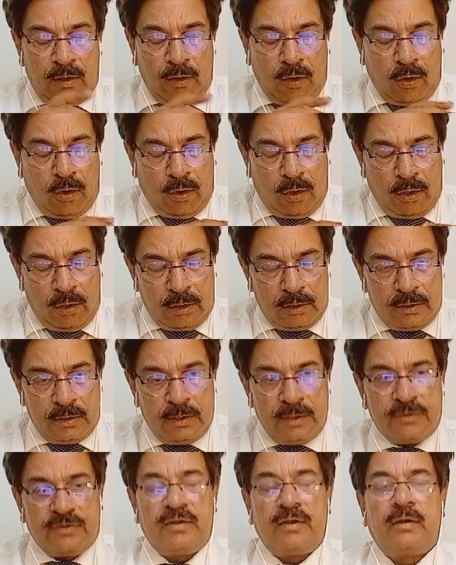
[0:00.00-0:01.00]
All
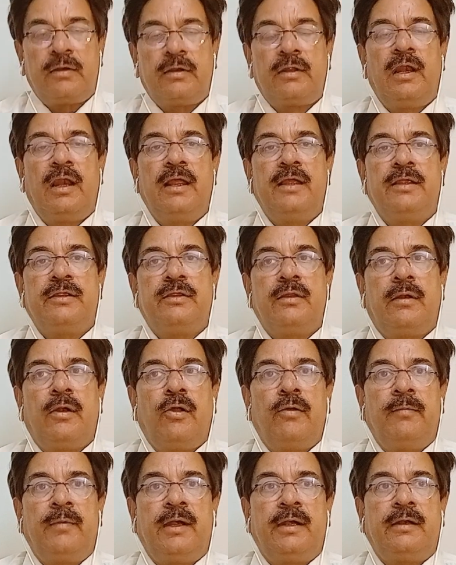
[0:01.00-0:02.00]
these glaze
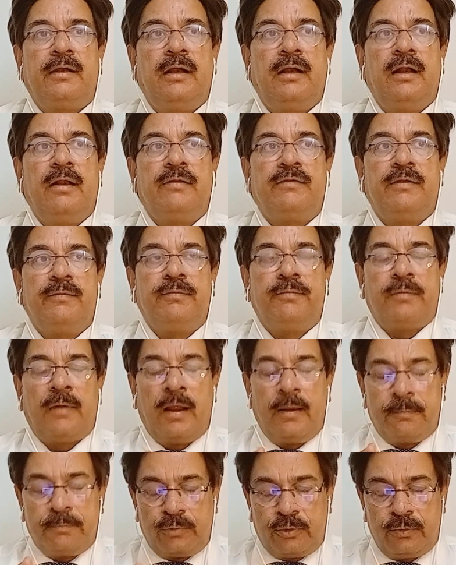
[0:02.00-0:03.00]
raw materials,
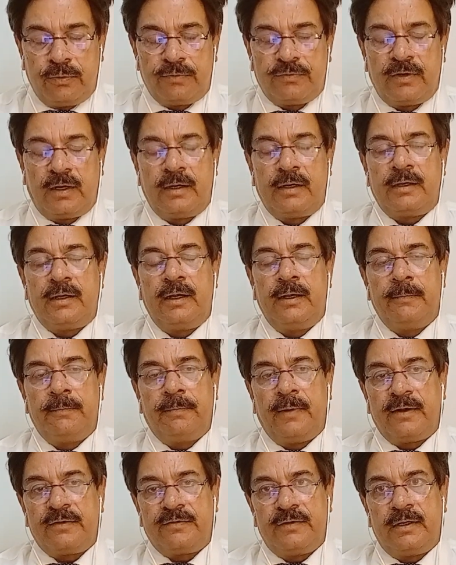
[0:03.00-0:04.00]
up to certain
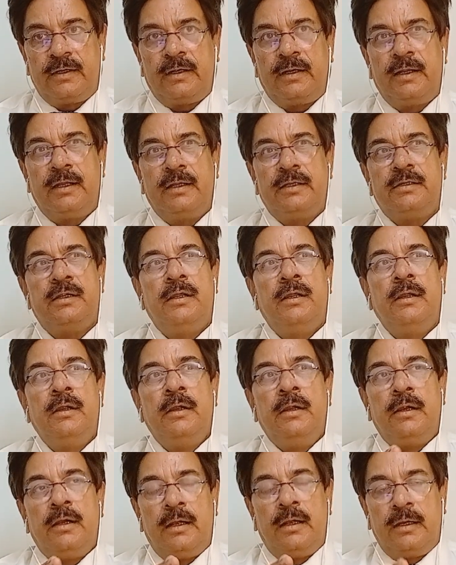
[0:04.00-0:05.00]
percentage,
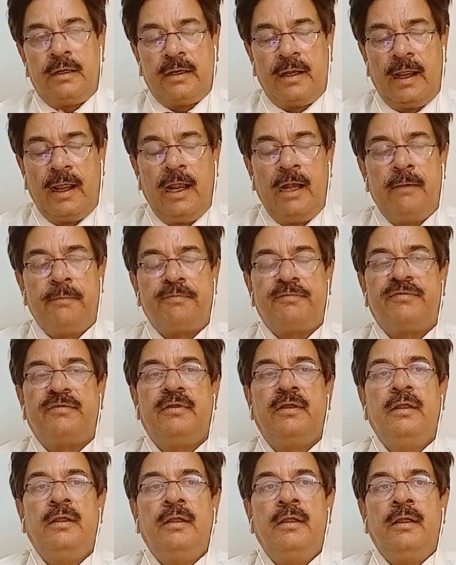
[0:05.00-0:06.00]
it helps
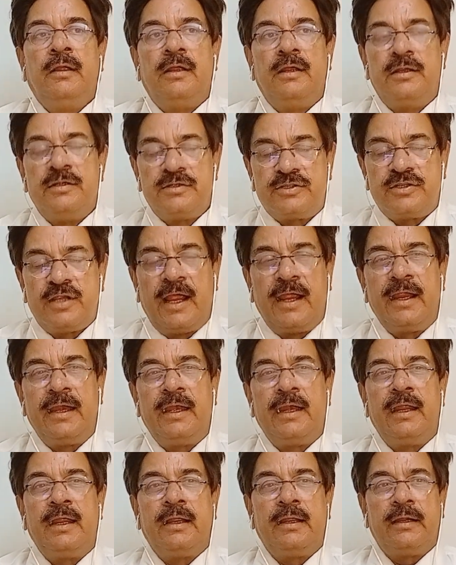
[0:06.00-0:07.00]
in
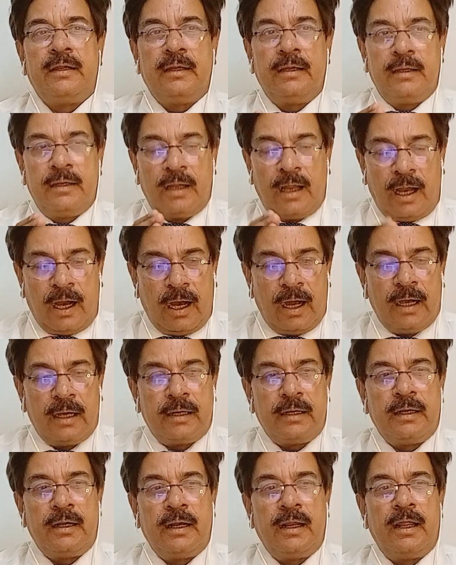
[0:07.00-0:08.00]
shining,
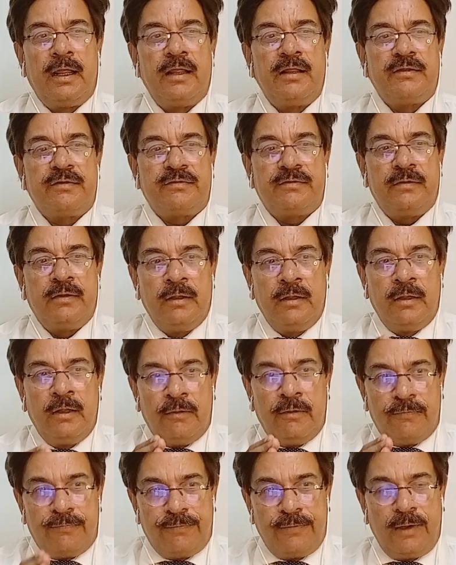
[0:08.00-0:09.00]
hardness,
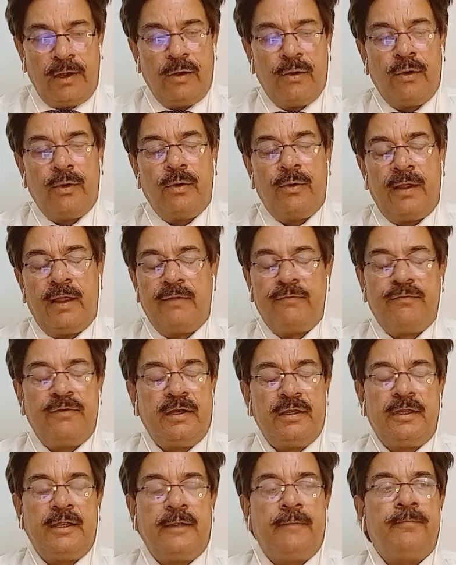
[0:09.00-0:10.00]
flow,
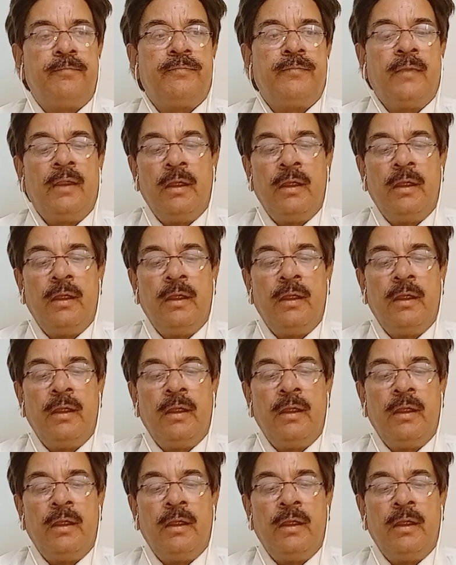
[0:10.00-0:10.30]
everything.